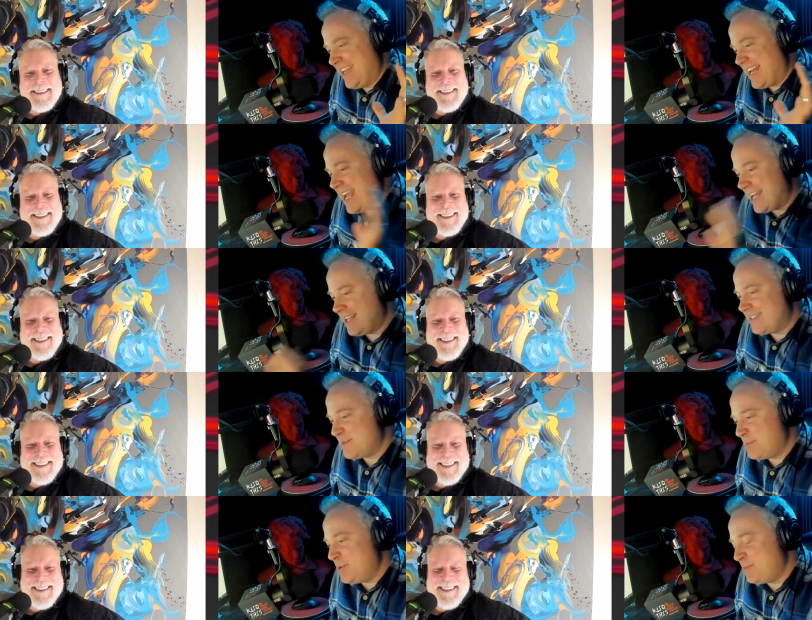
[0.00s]
Speaker 1: get added to
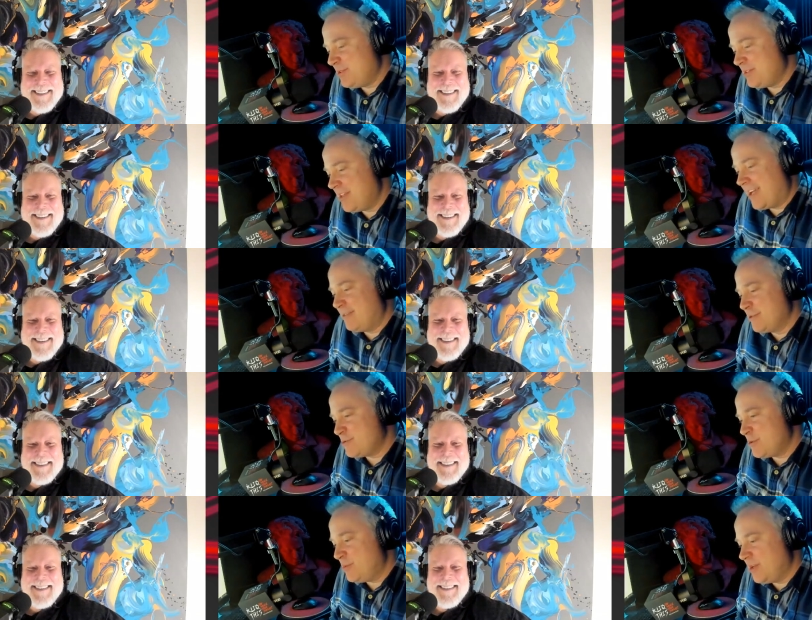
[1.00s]
people that are
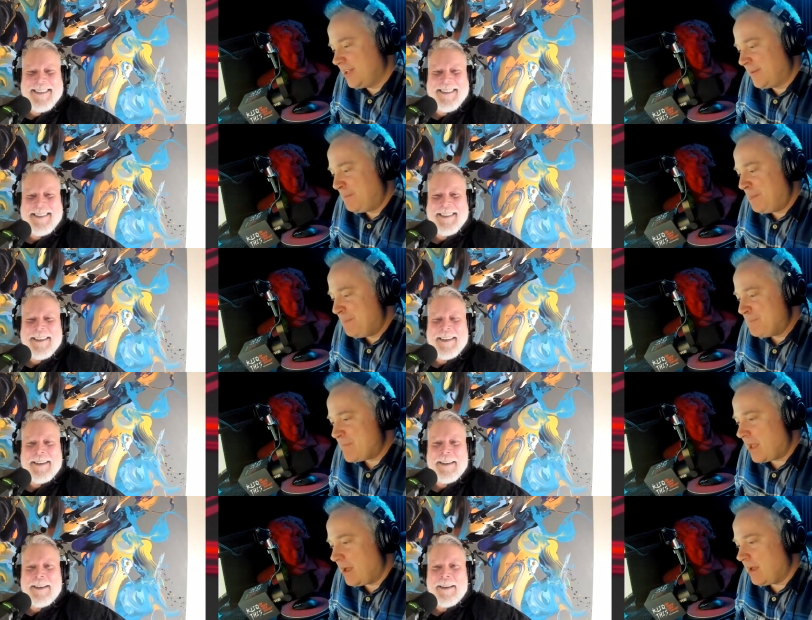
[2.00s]
attributing
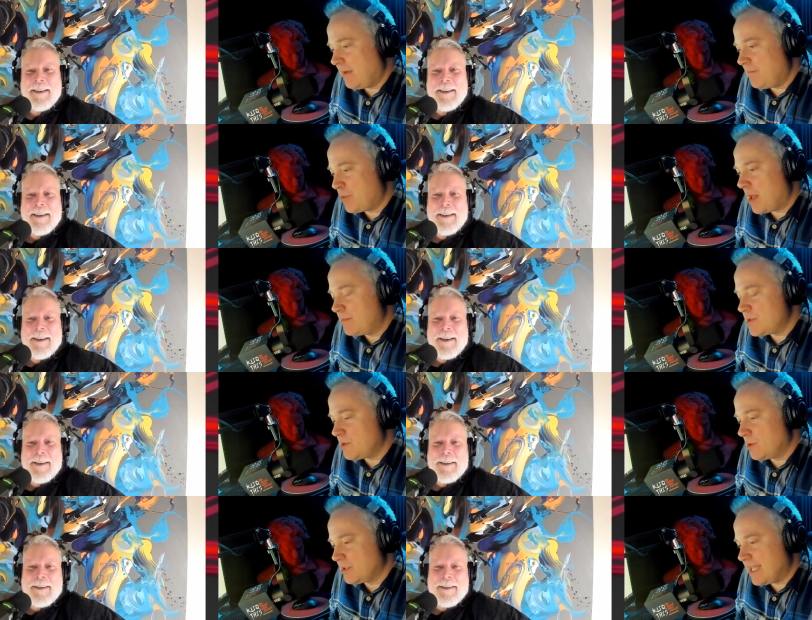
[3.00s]
uh, problems in the
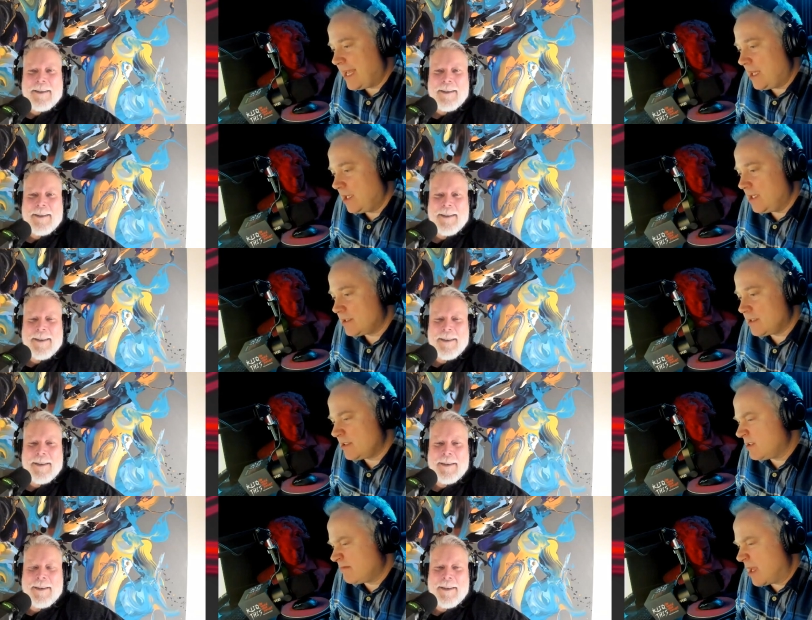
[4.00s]
world to aliens?
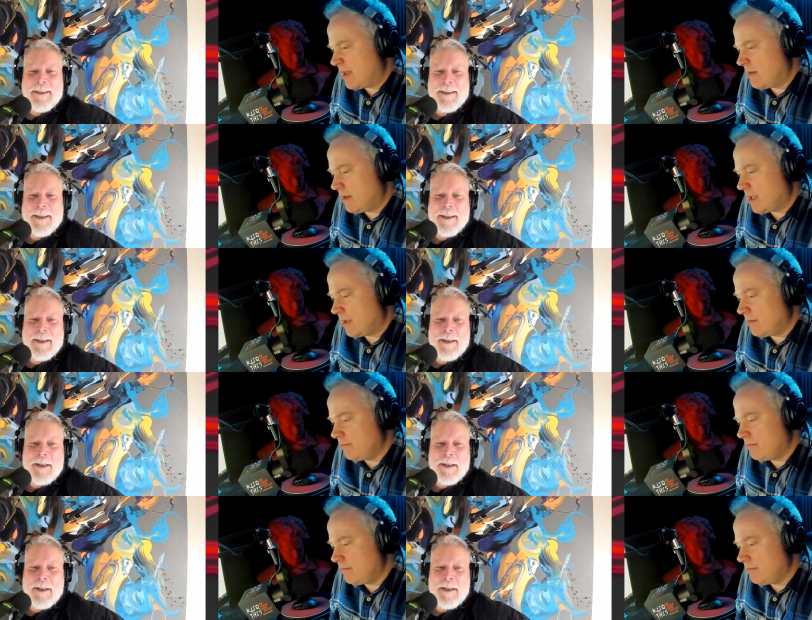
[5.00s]
Just had like.